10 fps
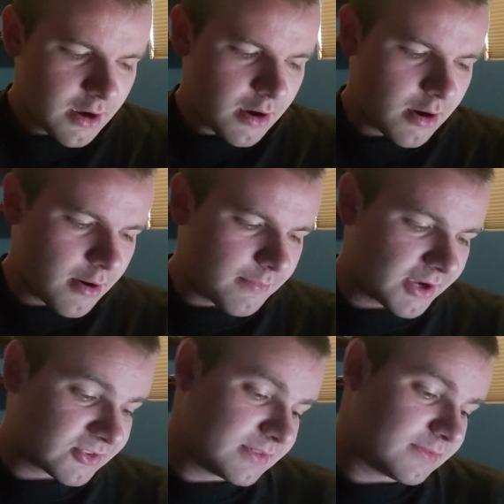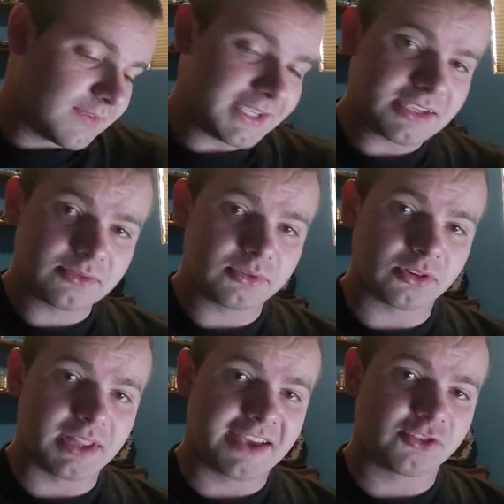Actually, the Vikings was
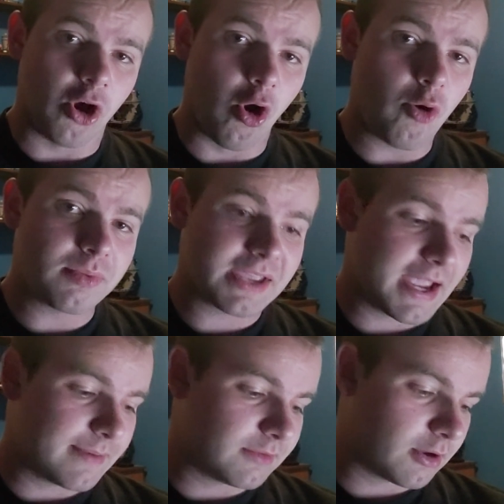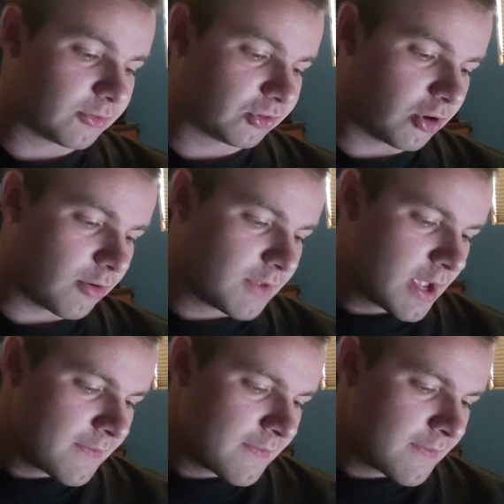our last home game, though. So